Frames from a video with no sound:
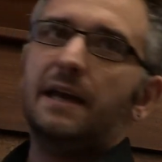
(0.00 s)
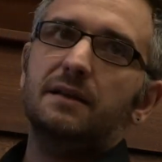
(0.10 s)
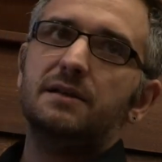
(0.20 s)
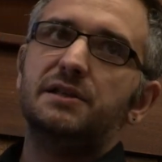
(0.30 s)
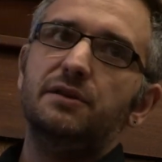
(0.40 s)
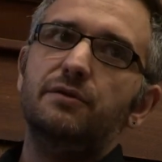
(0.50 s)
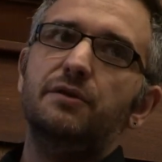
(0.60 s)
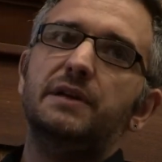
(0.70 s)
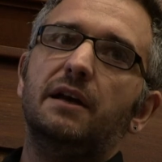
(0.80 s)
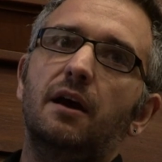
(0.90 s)
again, still
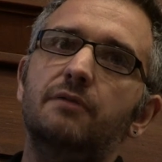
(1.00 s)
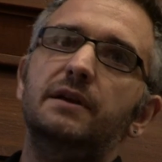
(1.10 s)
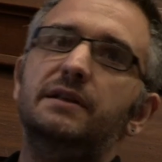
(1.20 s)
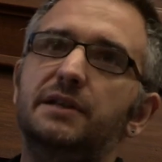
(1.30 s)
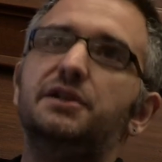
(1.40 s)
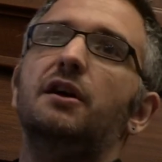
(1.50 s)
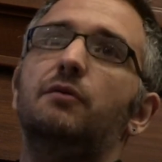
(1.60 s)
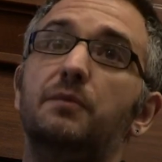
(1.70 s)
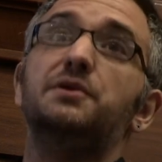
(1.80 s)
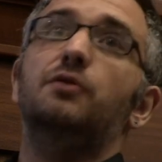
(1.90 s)
using only
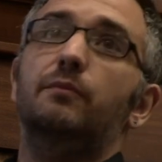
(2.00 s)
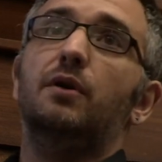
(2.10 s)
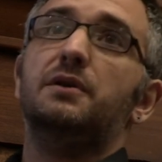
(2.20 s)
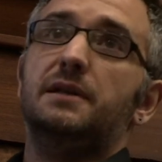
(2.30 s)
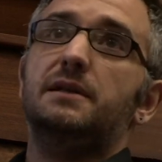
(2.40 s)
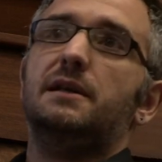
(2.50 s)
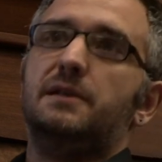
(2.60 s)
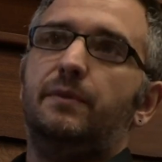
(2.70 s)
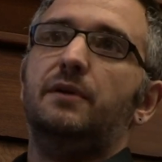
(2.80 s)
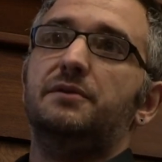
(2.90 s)
DiGiCo optical boxes
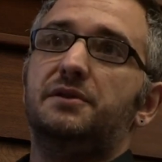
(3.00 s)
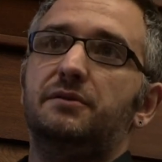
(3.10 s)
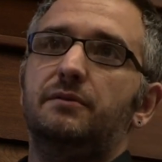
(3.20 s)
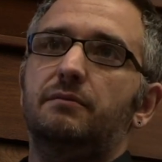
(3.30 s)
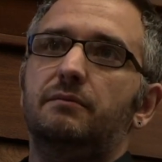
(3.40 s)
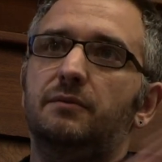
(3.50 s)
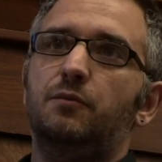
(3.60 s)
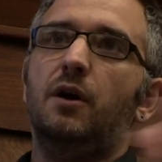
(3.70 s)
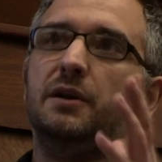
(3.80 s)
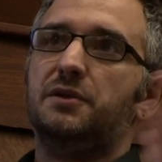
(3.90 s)
as opposed to the
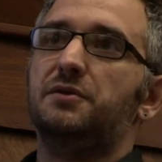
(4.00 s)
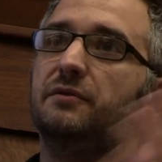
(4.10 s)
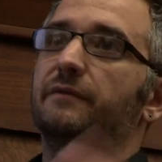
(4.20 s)
wider sort